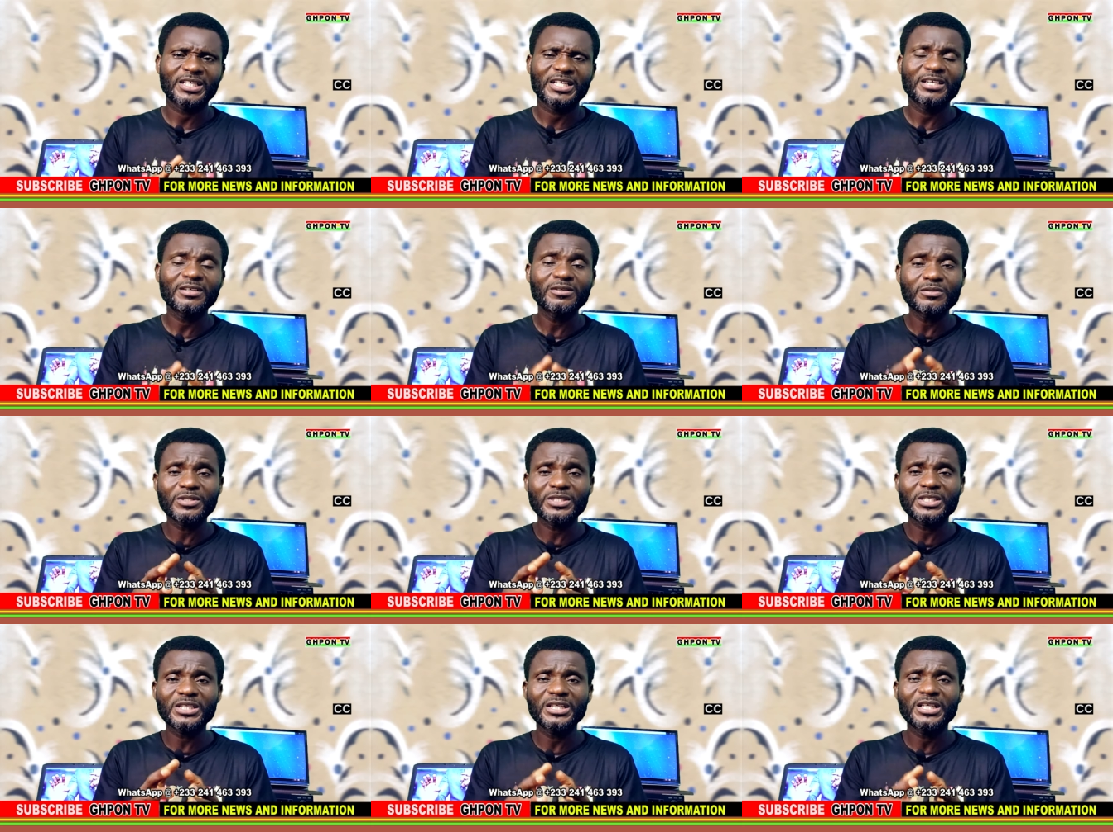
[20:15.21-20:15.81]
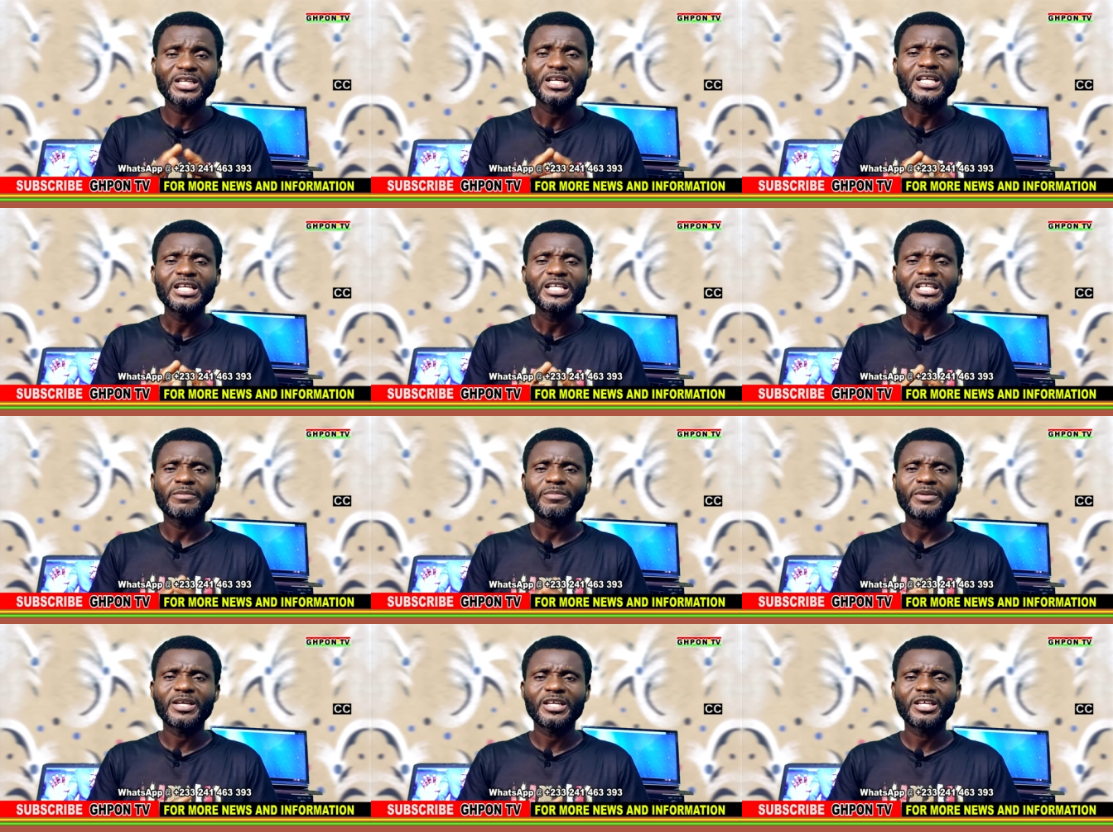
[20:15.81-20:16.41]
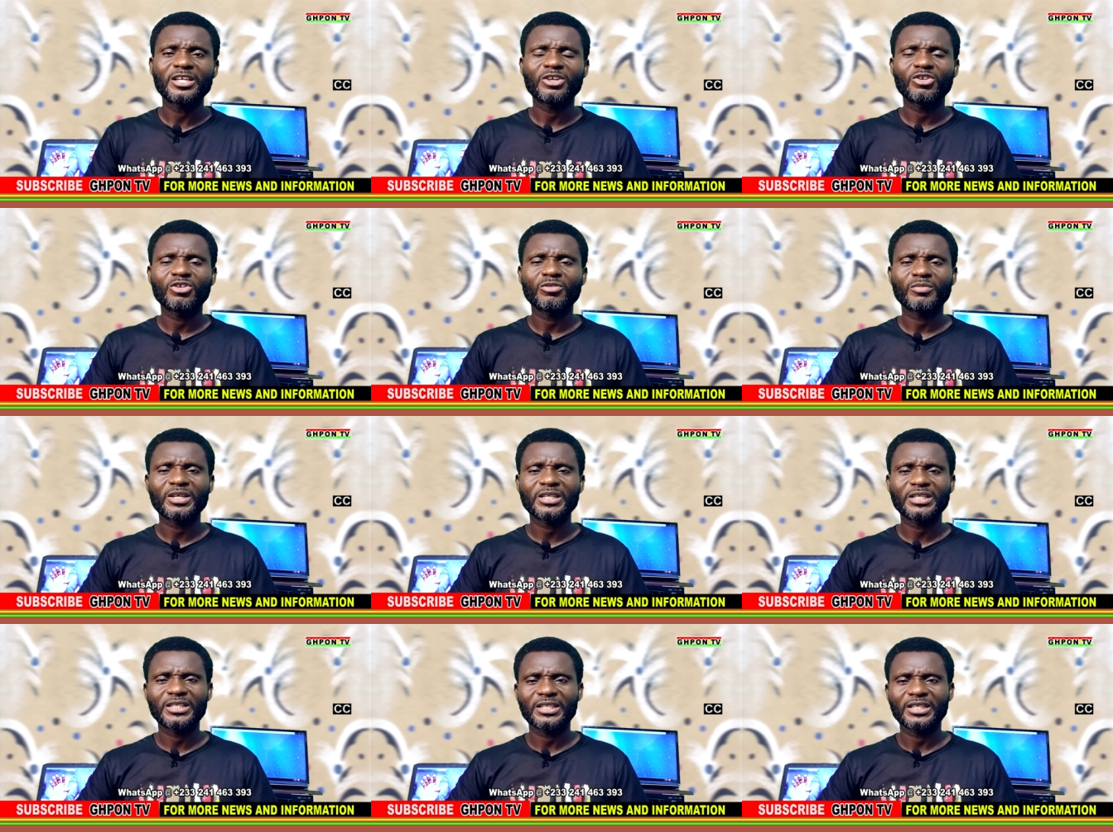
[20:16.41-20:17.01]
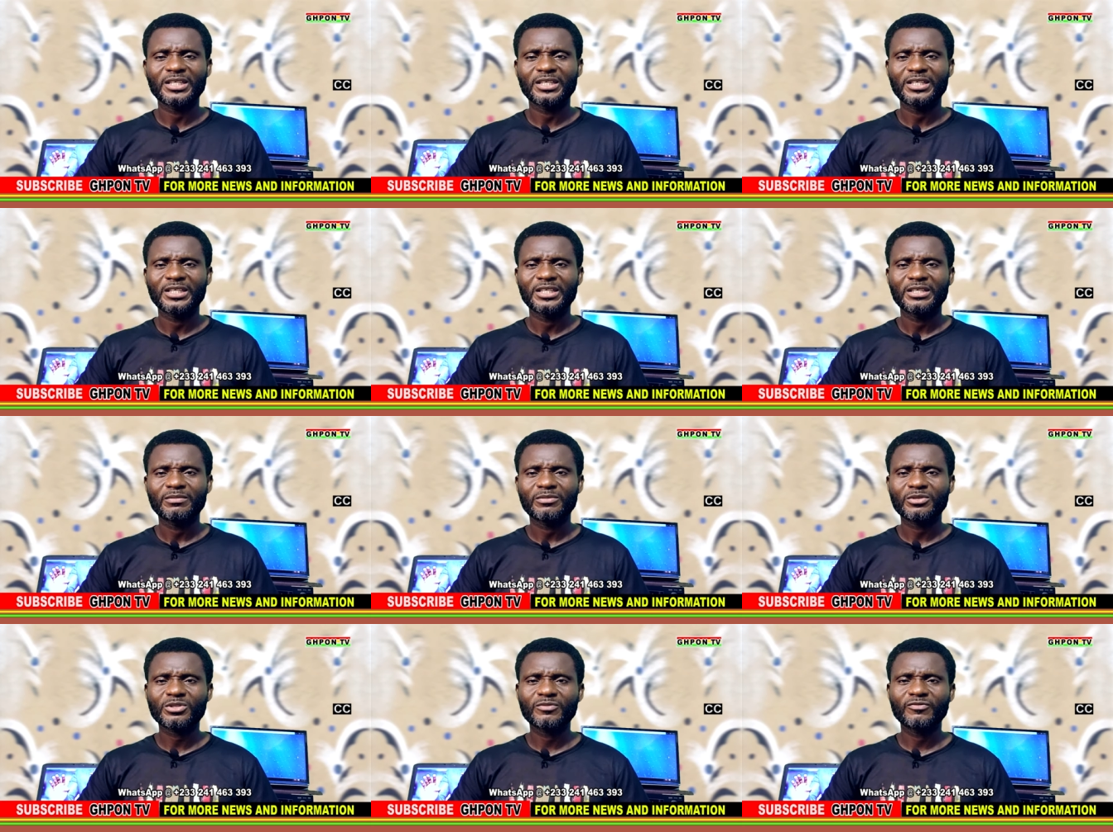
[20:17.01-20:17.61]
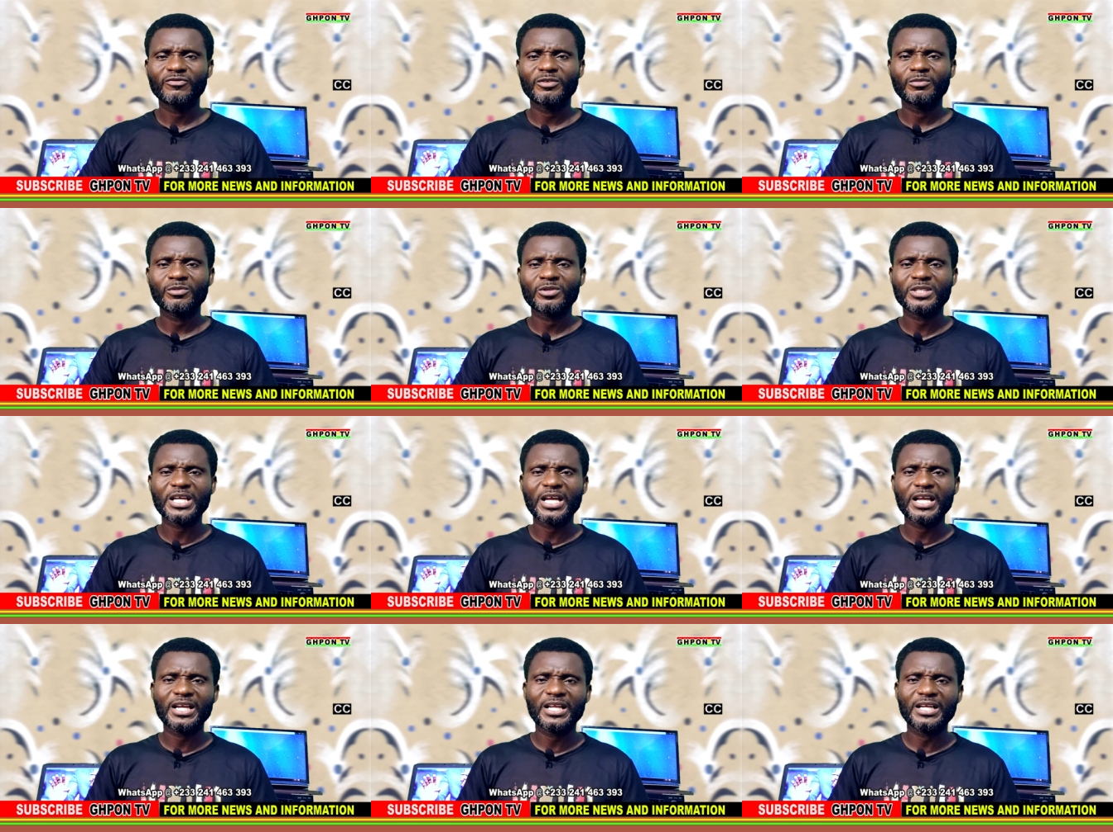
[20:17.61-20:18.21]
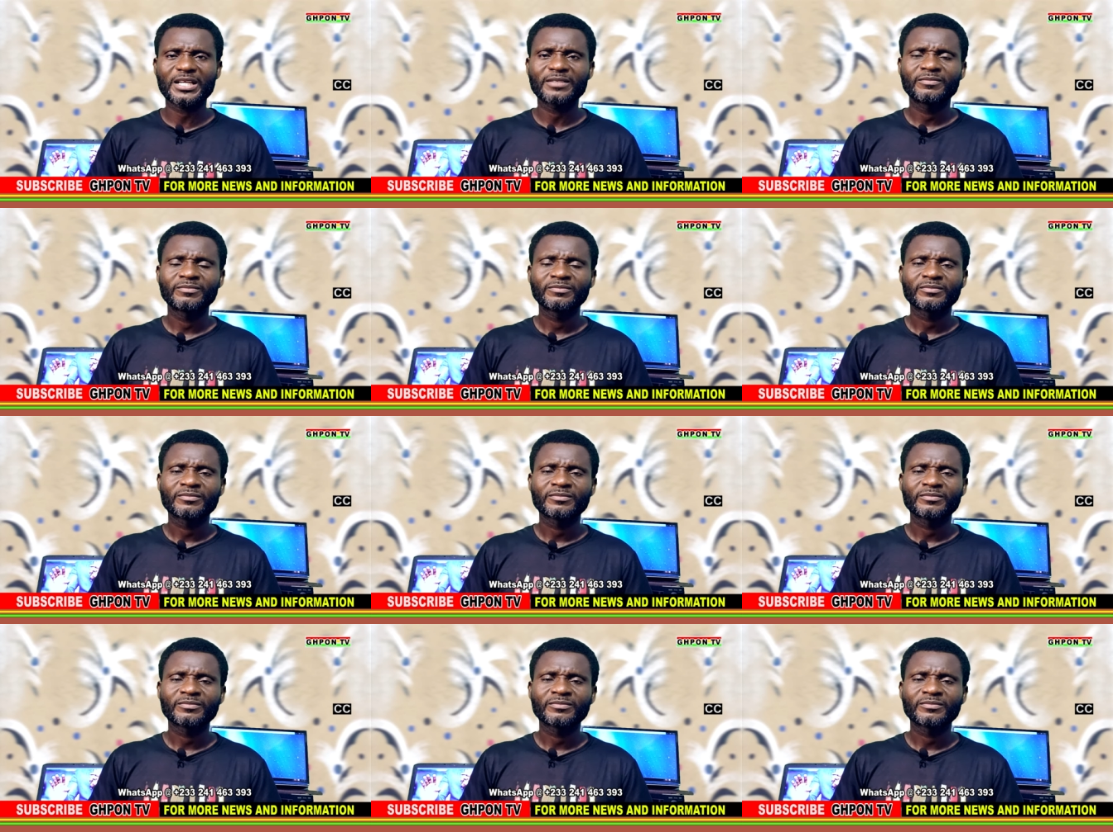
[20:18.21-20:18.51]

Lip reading: any tea, the day in the so from was either,